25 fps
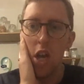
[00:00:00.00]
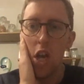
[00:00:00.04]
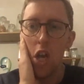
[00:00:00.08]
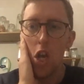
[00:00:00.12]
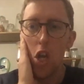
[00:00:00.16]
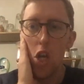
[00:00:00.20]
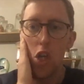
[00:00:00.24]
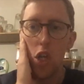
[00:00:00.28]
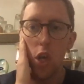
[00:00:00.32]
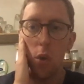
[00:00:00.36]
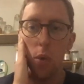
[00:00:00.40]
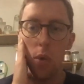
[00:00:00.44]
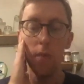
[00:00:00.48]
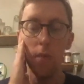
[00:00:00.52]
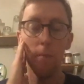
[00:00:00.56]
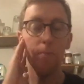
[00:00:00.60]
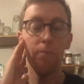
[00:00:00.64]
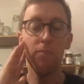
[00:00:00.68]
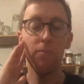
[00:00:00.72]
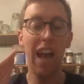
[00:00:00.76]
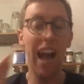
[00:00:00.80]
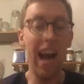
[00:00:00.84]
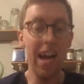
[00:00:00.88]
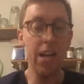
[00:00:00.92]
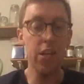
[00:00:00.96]
So
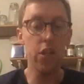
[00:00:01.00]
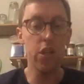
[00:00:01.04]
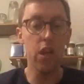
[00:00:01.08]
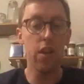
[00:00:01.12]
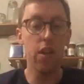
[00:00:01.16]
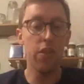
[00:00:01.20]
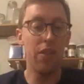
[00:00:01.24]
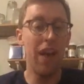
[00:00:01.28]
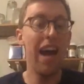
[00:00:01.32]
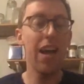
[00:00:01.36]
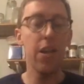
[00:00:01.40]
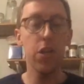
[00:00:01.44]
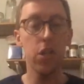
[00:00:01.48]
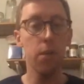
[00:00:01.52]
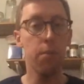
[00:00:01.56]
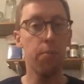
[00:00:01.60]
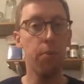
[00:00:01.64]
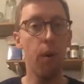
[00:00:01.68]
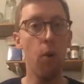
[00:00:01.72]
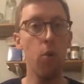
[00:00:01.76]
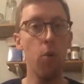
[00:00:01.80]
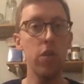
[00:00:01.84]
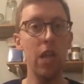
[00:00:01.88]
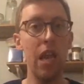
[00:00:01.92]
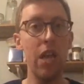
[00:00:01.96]
guys, that's the
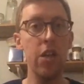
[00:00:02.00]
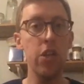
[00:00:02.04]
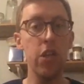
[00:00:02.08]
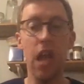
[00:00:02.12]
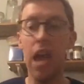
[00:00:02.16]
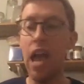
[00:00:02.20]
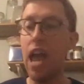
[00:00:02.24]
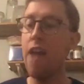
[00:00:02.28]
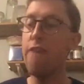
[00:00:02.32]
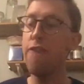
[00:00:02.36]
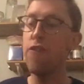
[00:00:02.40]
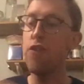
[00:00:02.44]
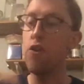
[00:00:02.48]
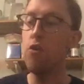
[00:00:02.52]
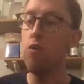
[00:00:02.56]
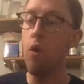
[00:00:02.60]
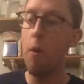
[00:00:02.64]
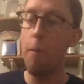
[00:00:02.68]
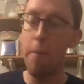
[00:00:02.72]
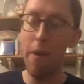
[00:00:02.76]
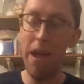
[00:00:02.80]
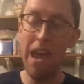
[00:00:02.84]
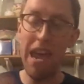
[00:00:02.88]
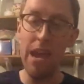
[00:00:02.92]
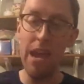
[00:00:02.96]
process. If you
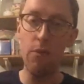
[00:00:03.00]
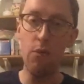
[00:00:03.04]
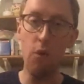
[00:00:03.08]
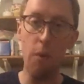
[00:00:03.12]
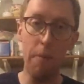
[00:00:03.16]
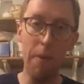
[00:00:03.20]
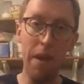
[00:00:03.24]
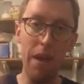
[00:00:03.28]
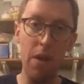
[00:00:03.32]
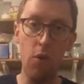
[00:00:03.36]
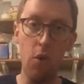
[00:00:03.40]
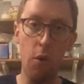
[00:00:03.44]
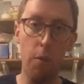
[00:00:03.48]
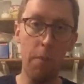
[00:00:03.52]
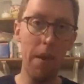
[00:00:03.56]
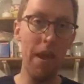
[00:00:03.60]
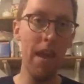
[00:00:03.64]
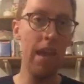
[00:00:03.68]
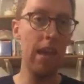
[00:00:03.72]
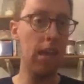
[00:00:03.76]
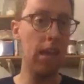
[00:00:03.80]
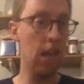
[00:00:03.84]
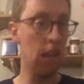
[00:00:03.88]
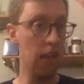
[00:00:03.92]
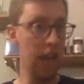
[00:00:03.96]

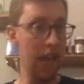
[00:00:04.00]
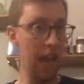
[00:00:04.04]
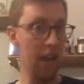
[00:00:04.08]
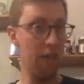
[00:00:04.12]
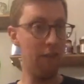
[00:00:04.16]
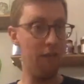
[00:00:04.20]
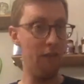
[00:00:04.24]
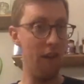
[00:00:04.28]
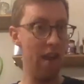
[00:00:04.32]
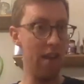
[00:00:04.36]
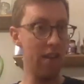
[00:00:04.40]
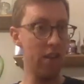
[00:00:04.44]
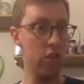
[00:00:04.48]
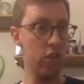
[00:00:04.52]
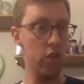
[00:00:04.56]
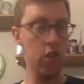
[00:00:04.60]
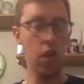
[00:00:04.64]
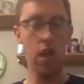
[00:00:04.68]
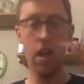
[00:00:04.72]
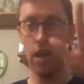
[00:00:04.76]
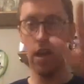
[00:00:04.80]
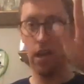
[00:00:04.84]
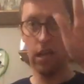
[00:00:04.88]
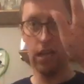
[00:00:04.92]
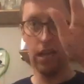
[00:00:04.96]
repeat, collect friends,
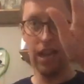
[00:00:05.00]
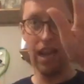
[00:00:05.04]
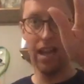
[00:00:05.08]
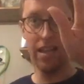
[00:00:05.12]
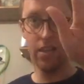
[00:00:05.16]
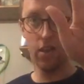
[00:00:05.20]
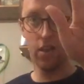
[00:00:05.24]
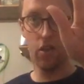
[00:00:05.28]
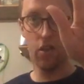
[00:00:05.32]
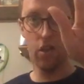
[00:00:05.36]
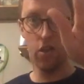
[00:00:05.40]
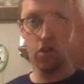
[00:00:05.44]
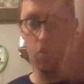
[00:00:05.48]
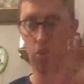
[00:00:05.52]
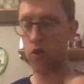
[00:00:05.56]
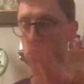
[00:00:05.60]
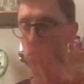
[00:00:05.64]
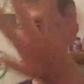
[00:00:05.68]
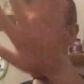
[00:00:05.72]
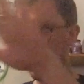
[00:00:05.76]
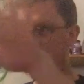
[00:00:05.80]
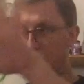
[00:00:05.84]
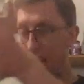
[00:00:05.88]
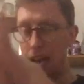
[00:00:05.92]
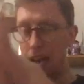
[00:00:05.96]
collect decisions,
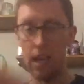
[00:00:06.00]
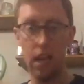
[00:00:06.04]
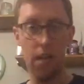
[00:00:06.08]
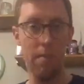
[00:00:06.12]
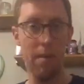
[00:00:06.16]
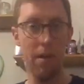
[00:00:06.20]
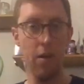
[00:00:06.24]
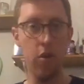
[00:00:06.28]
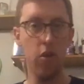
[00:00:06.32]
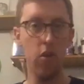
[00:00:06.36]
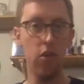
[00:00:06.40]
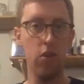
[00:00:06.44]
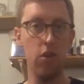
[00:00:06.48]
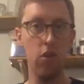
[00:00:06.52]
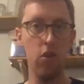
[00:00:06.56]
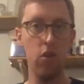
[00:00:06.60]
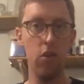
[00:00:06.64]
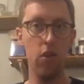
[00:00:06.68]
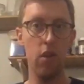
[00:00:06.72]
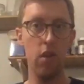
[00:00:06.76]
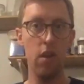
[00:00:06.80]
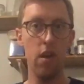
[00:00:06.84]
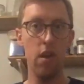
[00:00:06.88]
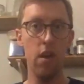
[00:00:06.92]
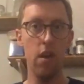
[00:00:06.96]
collect commissions.
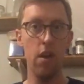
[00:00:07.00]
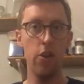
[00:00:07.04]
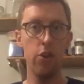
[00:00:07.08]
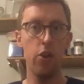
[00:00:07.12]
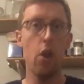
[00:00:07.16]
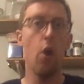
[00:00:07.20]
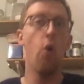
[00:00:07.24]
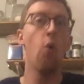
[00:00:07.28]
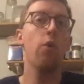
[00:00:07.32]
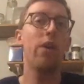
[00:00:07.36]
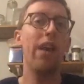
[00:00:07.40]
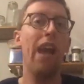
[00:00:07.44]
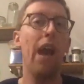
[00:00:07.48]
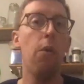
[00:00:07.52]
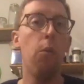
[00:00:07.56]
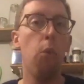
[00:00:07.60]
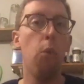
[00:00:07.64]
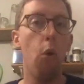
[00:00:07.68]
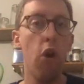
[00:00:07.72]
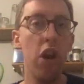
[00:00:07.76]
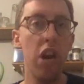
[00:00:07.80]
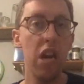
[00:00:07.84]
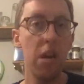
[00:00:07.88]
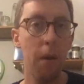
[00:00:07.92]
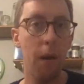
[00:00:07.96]
Don't get
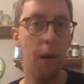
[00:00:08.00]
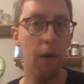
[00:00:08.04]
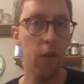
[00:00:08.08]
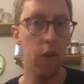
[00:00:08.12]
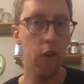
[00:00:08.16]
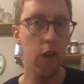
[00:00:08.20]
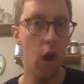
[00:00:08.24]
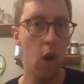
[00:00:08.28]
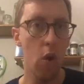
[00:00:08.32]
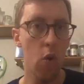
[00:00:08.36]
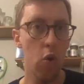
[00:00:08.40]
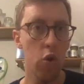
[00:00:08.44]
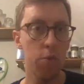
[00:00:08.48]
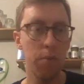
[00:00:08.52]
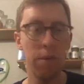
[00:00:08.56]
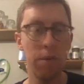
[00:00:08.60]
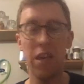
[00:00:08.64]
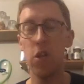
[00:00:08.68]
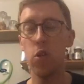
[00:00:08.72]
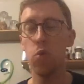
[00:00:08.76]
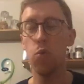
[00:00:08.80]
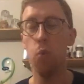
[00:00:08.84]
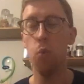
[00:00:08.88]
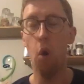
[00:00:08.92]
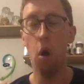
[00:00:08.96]
worried about the no's,
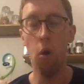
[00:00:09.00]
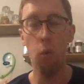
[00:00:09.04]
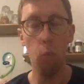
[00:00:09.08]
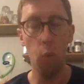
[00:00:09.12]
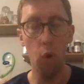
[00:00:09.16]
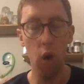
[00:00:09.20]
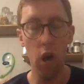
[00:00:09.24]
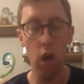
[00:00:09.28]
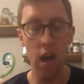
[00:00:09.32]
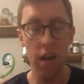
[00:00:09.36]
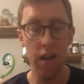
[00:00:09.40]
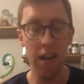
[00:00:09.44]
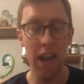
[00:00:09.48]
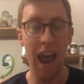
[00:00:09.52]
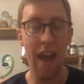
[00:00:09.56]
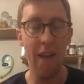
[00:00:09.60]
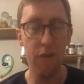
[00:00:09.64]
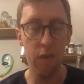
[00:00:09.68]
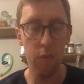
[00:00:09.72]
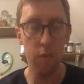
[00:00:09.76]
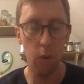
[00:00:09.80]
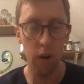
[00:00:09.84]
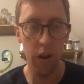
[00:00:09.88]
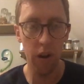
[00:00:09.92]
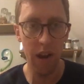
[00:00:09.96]
because one word
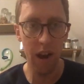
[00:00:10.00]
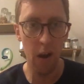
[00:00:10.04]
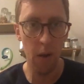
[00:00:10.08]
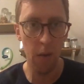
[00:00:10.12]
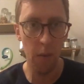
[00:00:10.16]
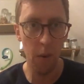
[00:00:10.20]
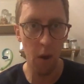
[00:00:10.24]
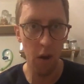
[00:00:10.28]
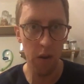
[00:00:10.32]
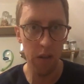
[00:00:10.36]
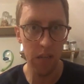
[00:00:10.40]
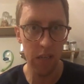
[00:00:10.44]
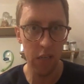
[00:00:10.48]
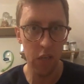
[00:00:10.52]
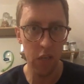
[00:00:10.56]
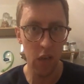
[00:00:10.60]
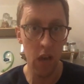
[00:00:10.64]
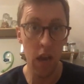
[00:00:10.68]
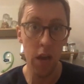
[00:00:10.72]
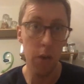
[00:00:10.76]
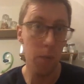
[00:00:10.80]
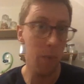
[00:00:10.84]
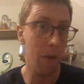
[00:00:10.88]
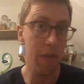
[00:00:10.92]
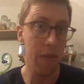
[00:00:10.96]
everyone in network marketing has
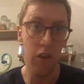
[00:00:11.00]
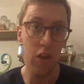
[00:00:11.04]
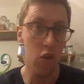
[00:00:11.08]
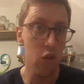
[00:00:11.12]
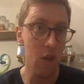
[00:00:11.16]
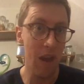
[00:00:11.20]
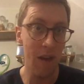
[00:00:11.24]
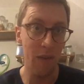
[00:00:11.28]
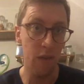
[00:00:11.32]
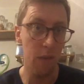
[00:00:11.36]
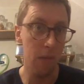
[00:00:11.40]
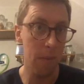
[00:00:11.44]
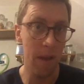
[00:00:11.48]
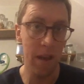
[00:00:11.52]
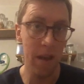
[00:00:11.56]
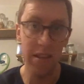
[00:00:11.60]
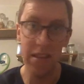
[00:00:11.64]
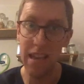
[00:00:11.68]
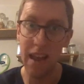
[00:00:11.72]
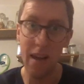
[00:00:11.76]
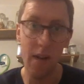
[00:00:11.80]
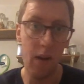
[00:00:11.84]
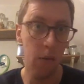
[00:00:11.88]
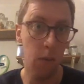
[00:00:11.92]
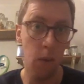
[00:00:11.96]
heard, whether you're Jeff Roberti,
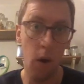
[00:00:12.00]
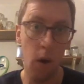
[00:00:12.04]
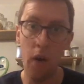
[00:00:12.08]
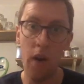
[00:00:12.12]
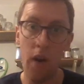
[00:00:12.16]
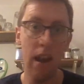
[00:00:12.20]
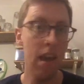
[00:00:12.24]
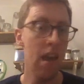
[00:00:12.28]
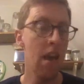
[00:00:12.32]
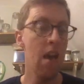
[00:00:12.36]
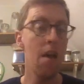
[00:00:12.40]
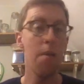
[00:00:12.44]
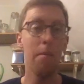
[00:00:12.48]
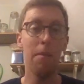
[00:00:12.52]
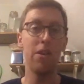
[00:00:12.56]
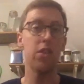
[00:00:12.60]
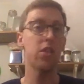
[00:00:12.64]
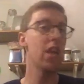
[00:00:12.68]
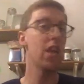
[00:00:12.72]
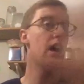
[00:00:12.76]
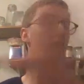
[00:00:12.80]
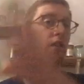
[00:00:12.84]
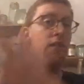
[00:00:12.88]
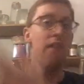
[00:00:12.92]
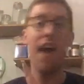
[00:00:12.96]
Eric Worre,
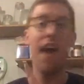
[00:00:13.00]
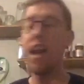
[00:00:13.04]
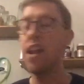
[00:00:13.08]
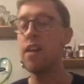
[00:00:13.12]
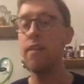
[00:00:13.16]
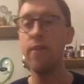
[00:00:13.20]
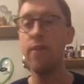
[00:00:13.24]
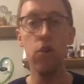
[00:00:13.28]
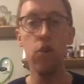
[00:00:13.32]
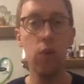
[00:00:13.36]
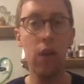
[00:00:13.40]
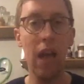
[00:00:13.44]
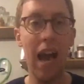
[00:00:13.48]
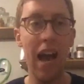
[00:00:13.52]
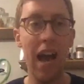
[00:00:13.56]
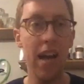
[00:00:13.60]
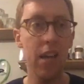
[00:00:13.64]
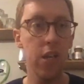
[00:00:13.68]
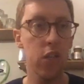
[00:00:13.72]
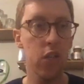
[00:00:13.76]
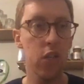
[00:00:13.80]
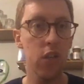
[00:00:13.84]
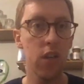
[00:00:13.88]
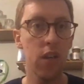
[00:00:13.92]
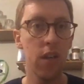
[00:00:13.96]
myself, any of you
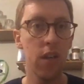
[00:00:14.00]
guys,